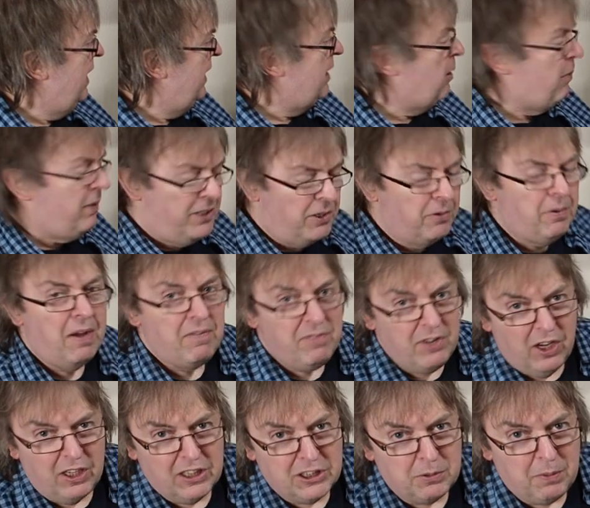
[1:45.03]
Yeah, we do have
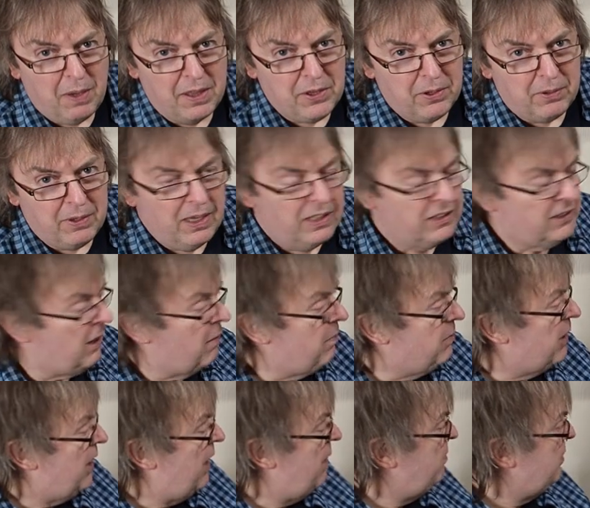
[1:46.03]
nice weather here
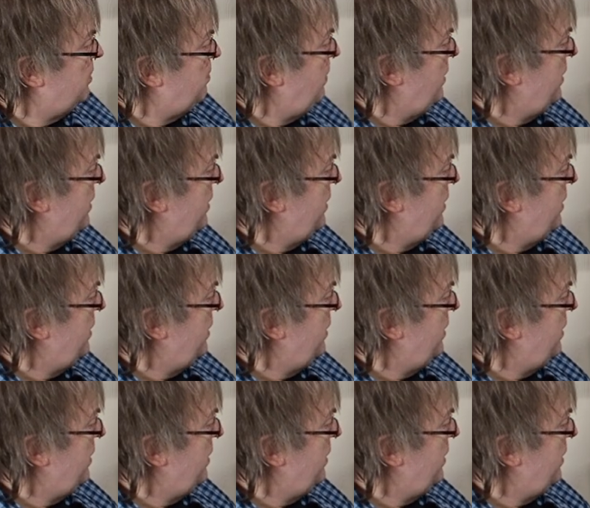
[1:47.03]
sometimes,